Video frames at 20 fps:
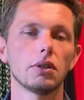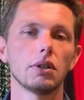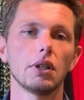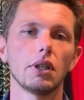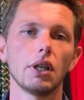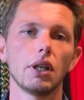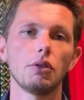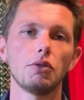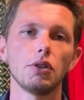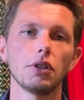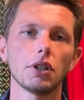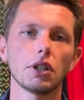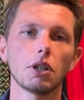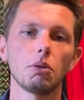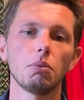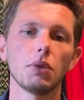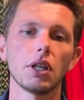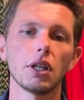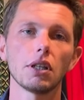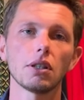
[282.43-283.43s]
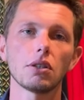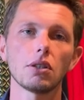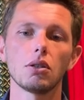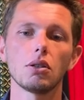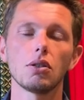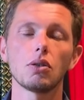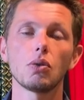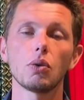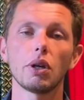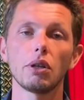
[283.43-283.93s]
If you're committed
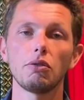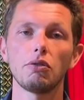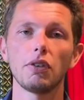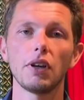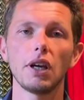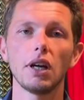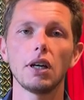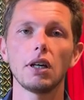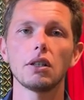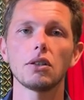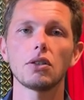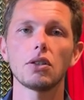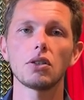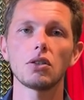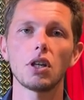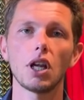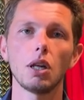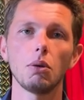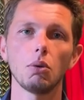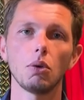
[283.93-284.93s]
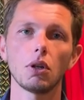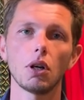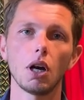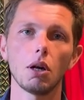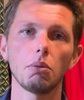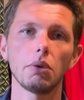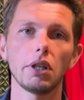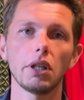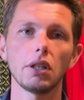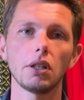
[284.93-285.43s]
to a fair and sustainable
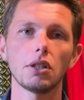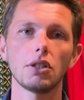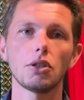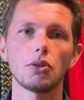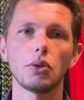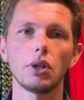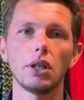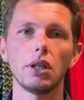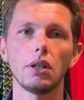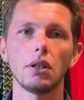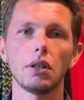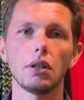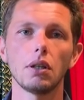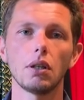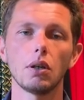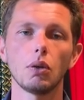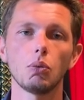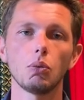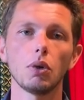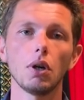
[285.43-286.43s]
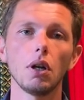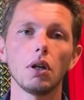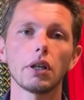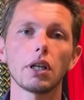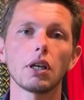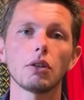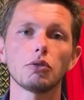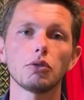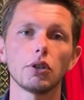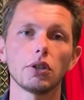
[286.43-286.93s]
garment industry, we're
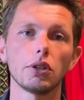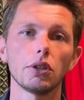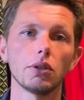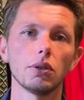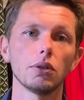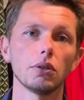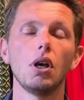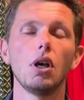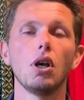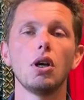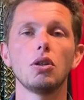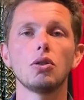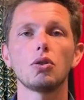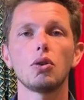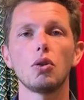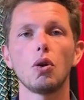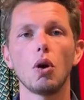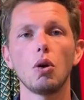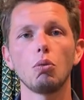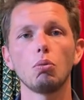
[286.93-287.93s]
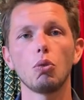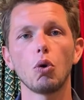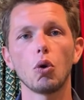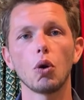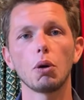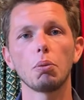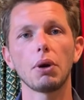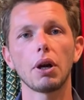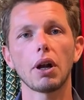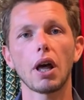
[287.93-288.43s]
looking for you. To know more
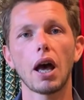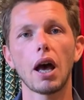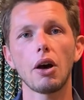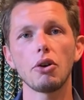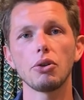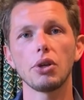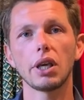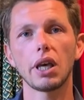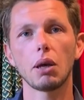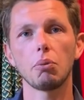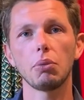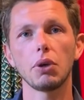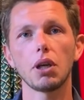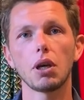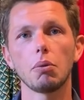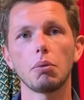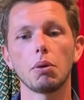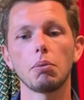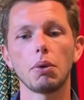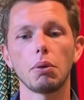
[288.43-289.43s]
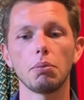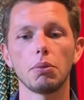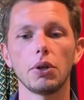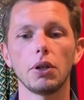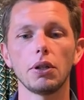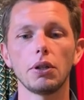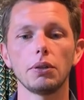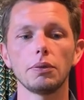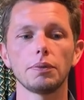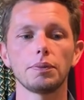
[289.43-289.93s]
about how you can become a
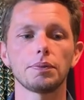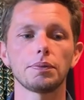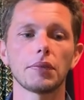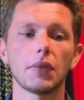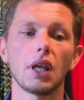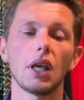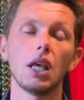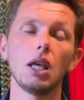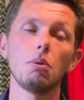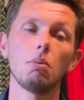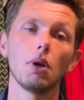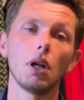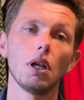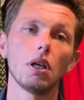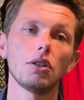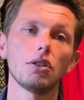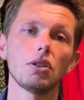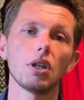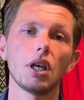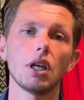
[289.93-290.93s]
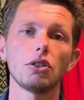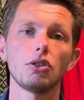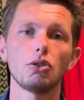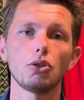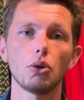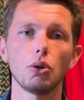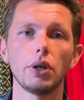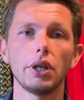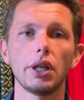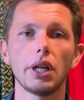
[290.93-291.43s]
member, email us at
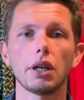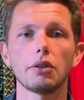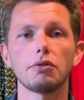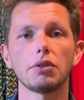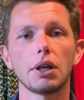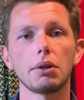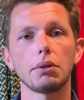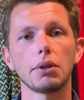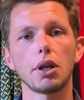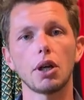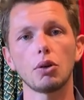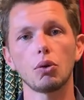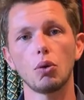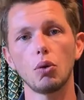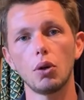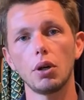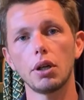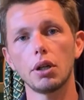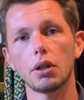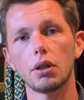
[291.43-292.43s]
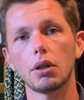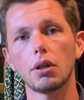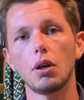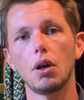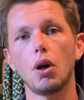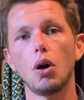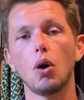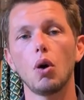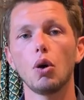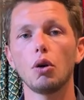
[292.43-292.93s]
join at
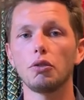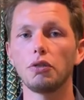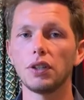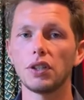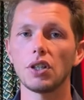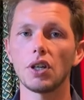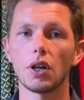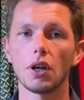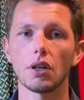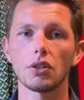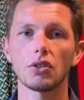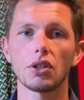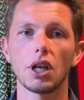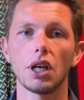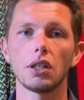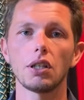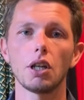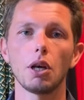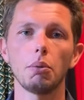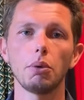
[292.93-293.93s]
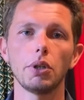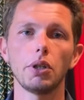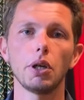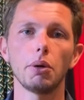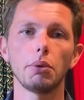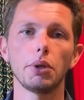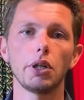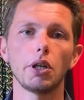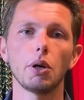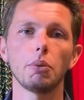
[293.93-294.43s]
or visit us at
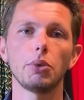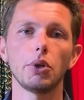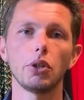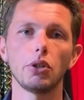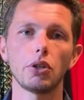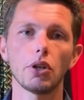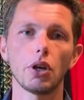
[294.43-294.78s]
www.fairwear.org.